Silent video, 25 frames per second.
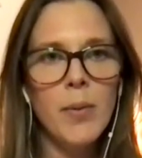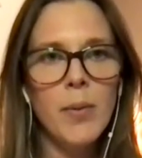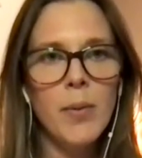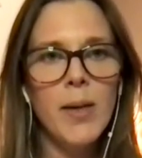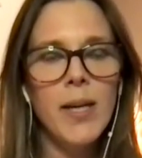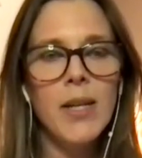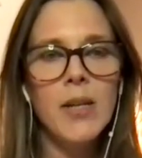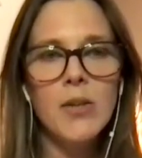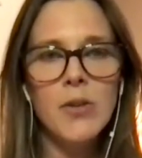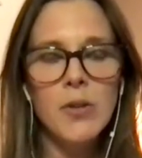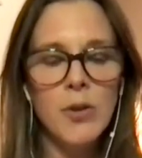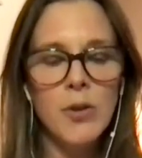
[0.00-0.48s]
We
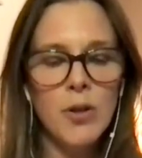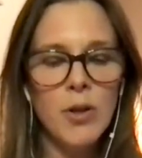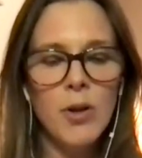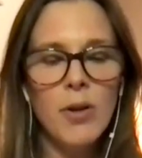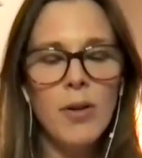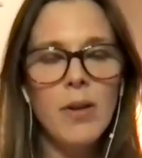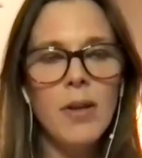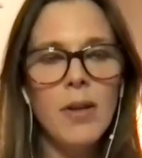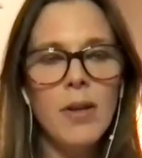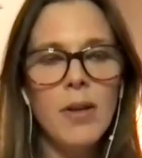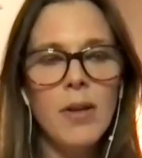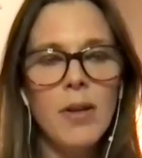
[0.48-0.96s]
get to
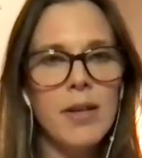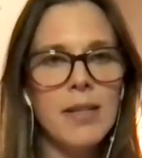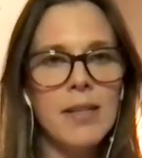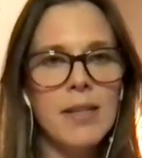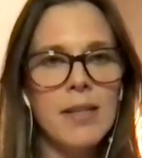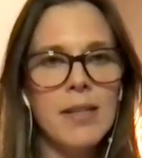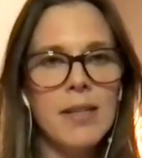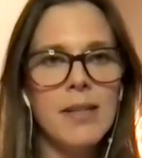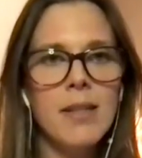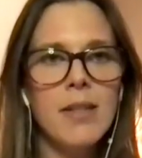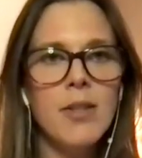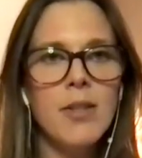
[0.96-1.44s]
know their
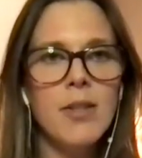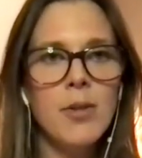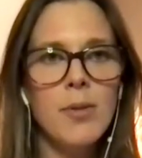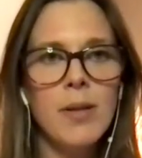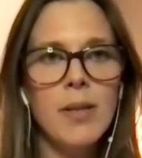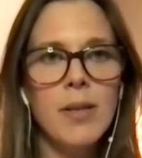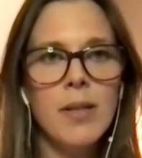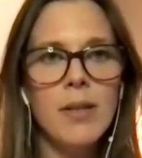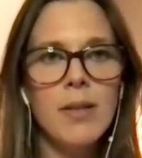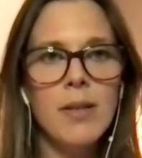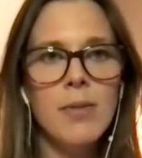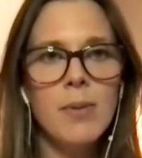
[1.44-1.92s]

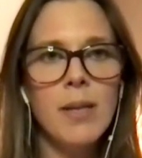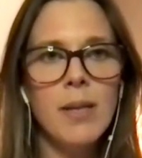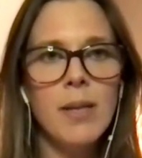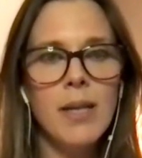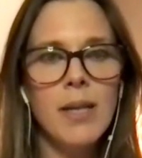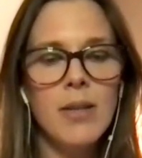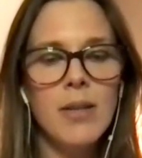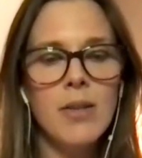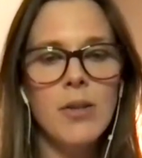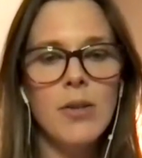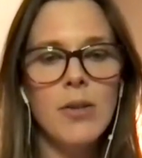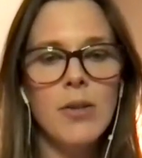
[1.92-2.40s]
constituents. We
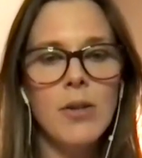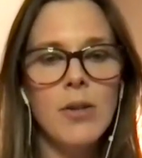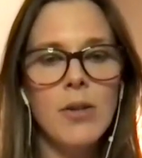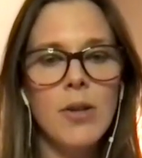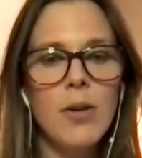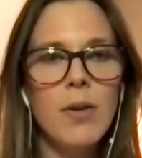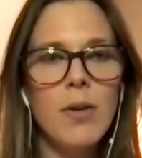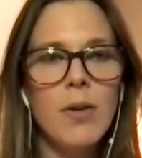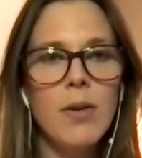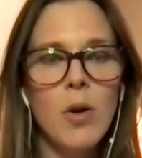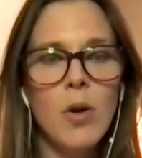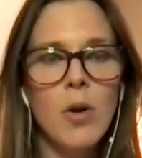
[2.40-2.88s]
get to
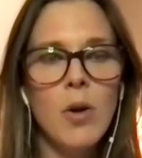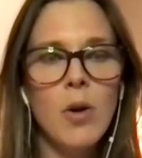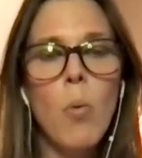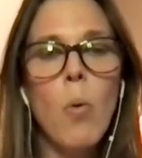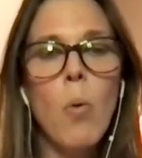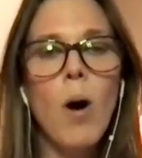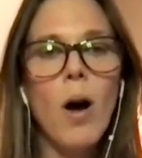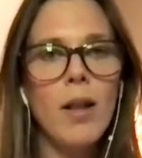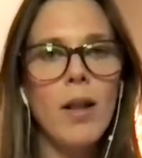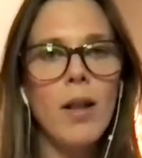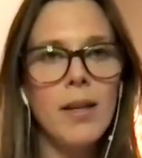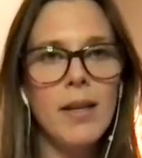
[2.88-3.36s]
know the
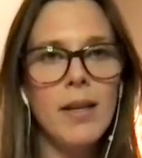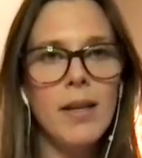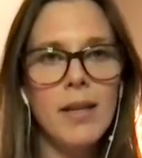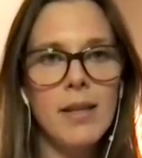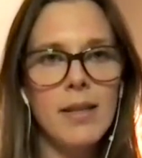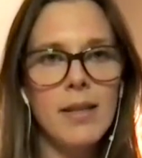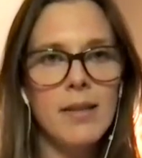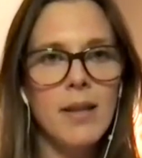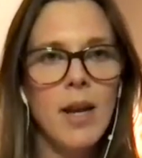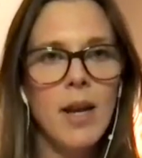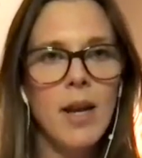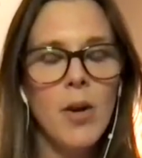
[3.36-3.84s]

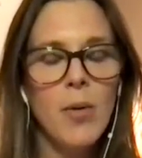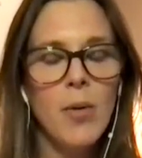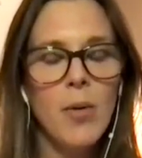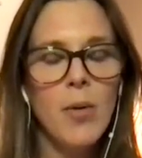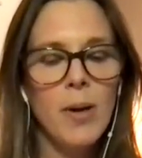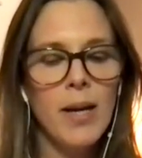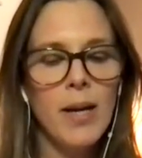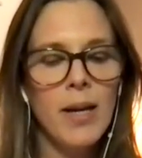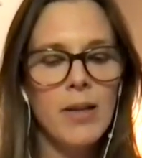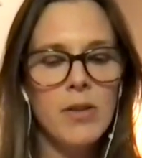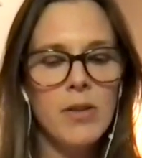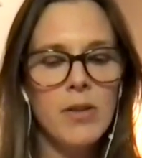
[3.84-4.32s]
qualities.
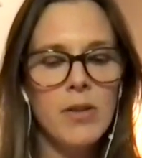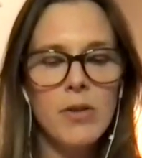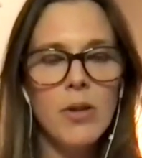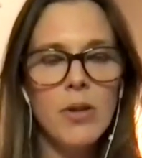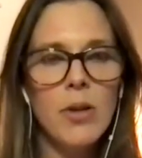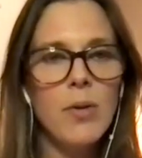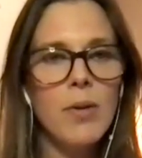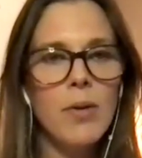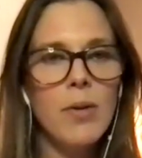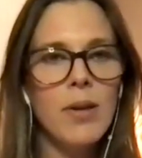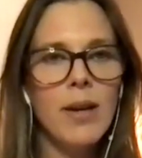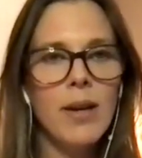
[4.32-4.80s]
We get to
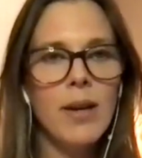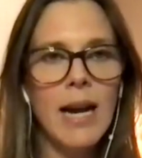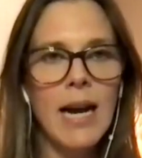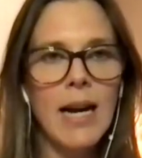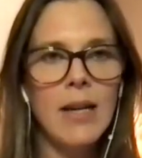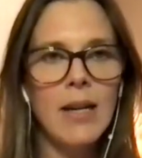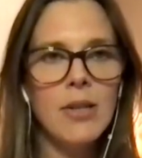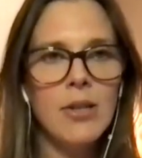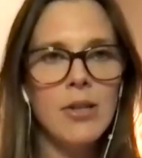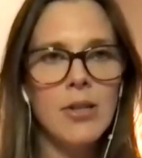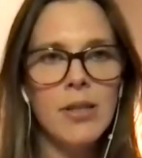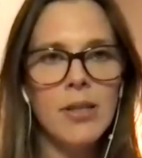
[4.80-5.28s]
know their
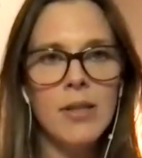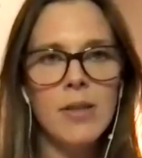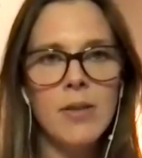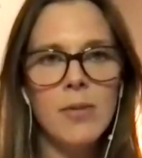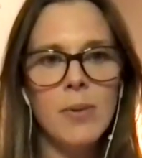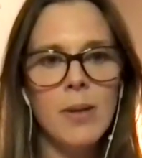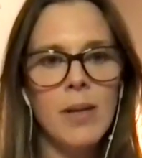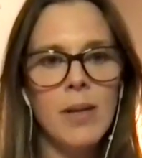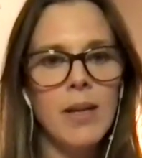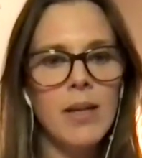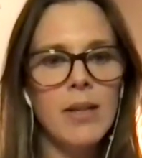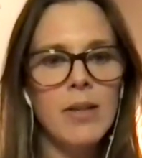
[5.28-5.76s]

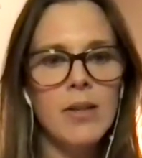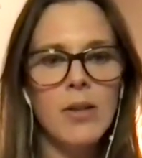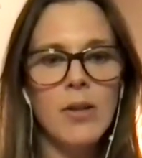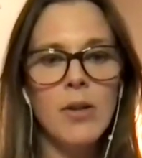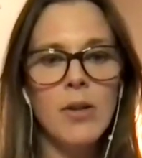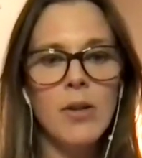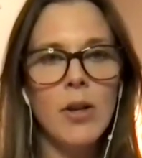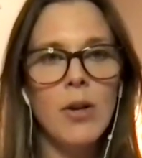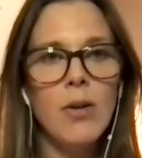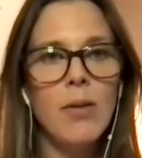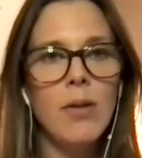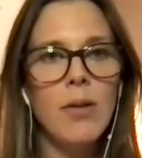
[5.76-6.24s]
actions. We get to
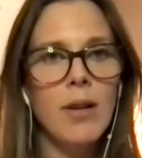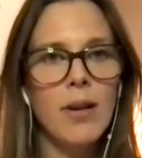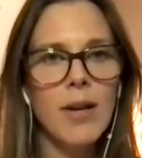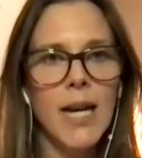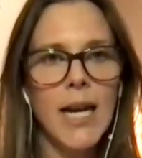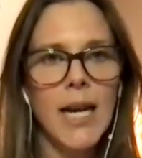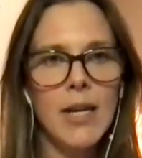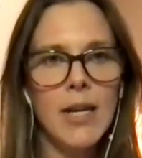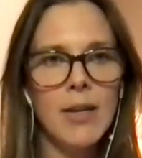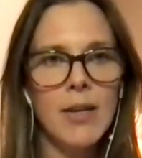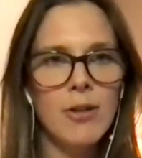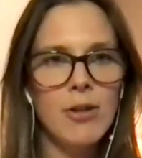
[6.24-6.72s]
know their
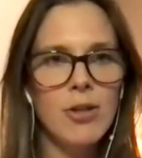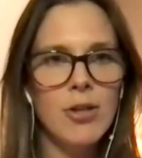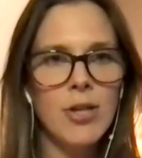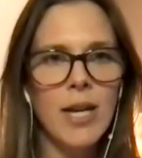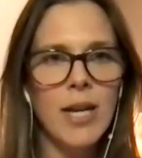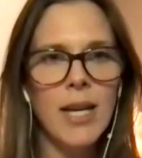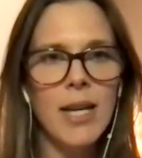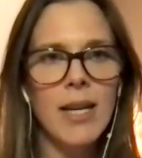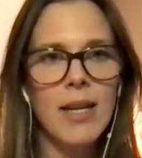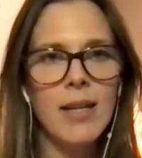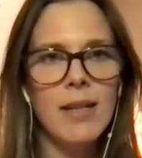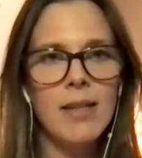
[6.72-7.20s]

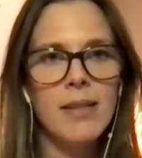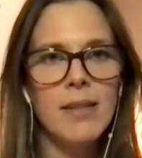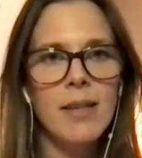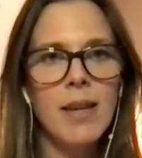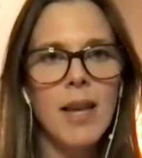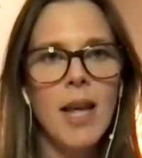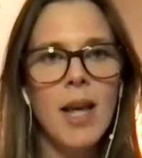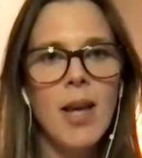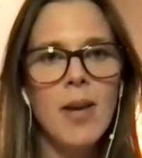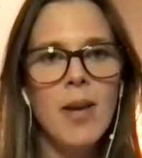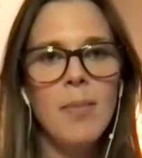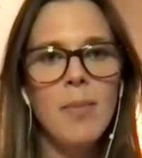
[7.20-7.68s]
energetics,
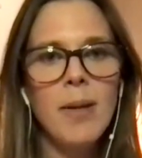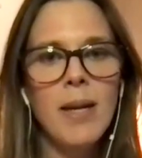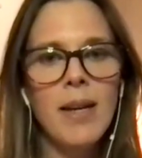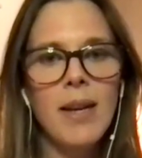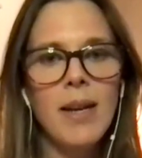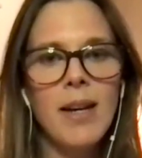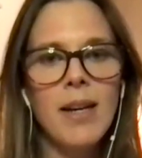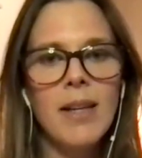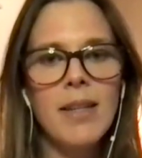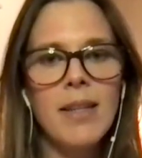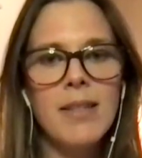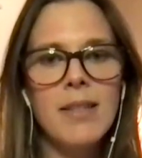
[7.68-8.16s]

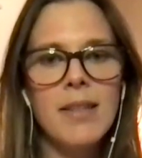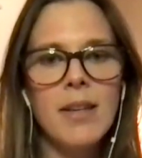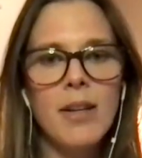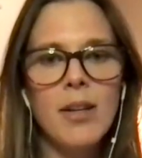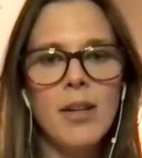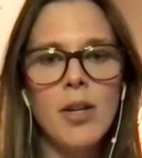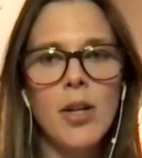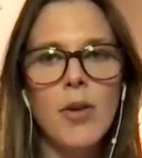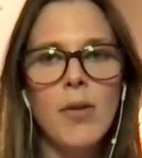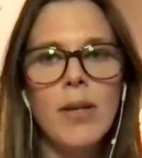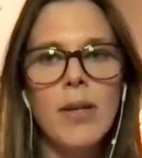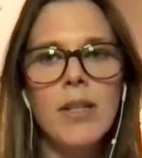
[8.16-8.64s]
because
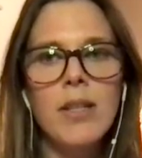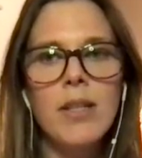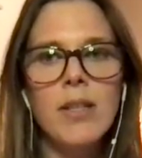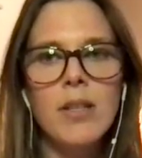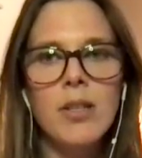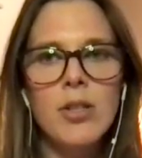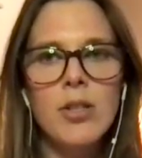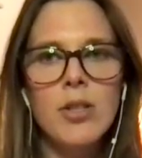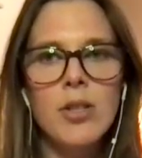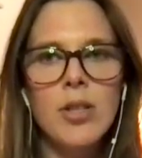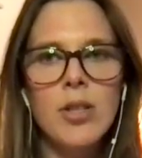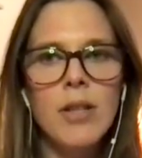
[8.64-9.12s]
they're going to
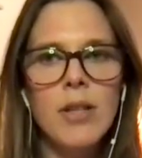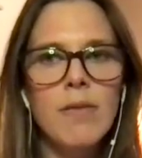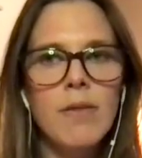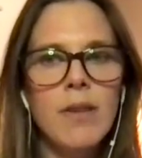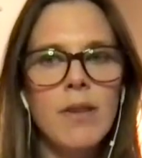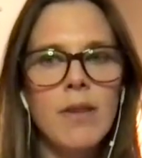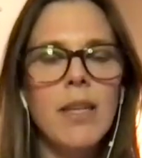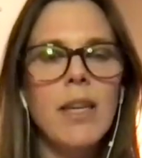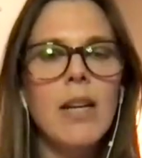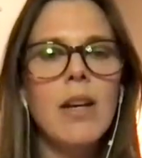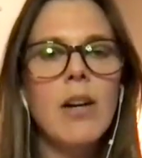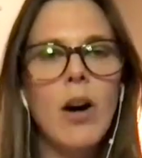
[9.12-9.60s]
shift
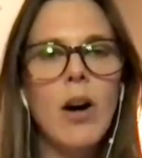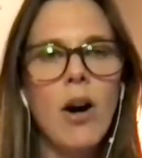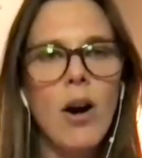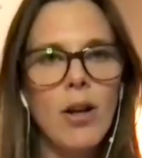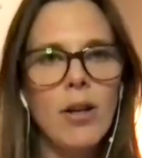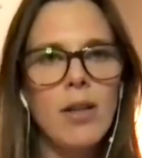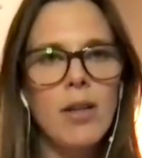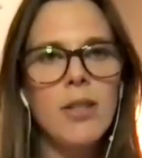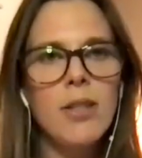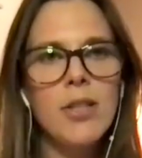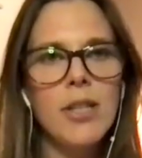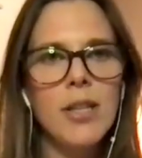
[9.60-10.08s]
the
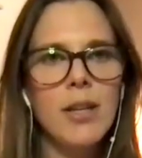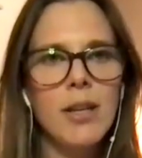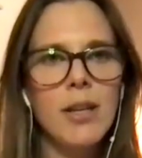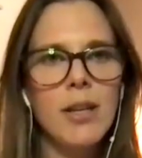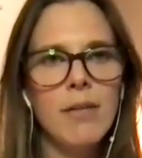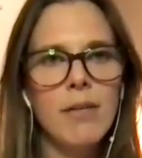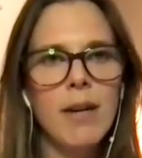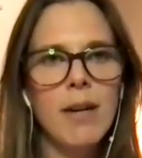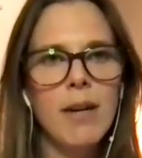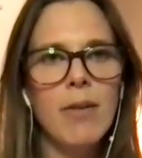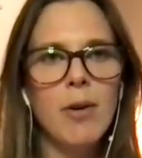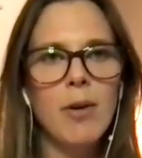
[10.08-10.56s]
ecology
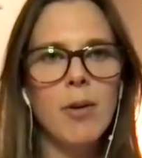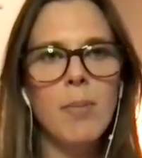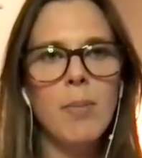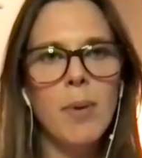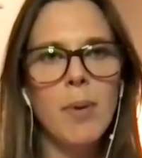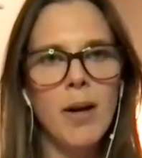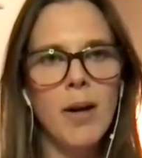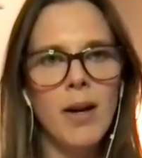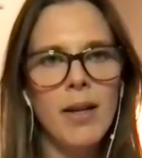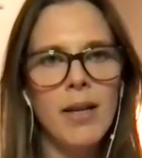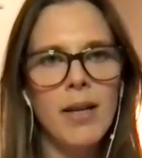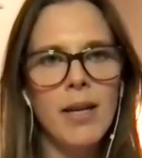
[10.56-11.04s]
of our
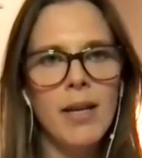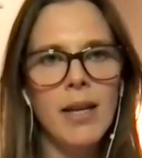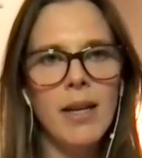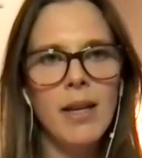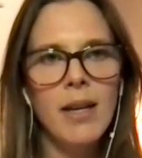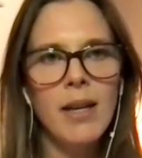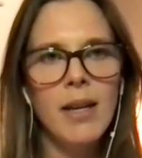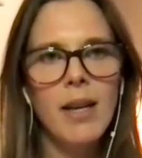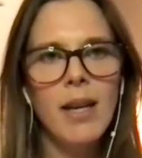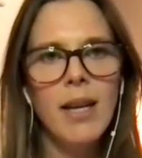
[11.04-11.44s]
body.